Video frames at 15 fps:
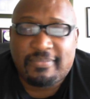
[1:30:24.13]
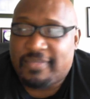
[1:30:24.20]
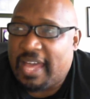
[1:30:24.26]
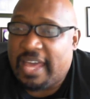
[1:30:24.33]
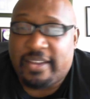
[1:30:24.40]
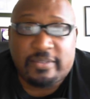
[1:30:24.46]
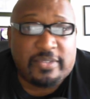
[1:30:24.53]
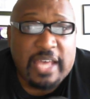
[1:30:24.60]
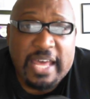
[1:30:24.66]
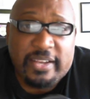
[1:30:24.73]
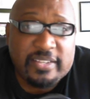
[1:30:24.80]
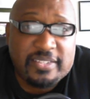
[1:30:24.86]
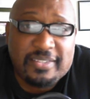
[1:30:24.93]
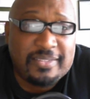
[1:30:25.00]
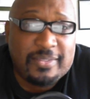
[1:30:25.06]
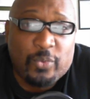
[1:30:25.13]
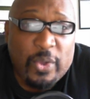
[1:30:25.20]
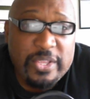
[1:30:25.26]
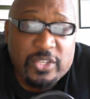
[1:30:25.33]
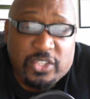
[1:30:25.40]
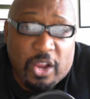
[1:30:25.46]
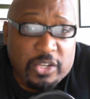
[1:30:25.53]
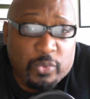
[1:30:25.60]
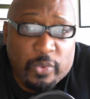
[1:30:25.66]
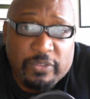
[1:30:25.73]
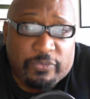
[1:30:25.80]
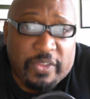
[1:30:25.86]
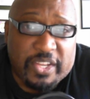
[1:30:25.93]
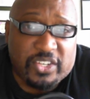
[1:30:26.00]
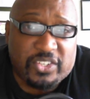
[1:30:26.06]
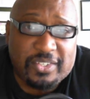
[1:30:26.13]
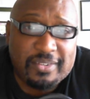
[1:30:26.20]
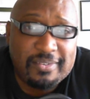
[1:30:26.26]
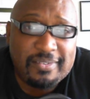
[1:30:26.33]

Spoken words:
The way you start is the way you finish.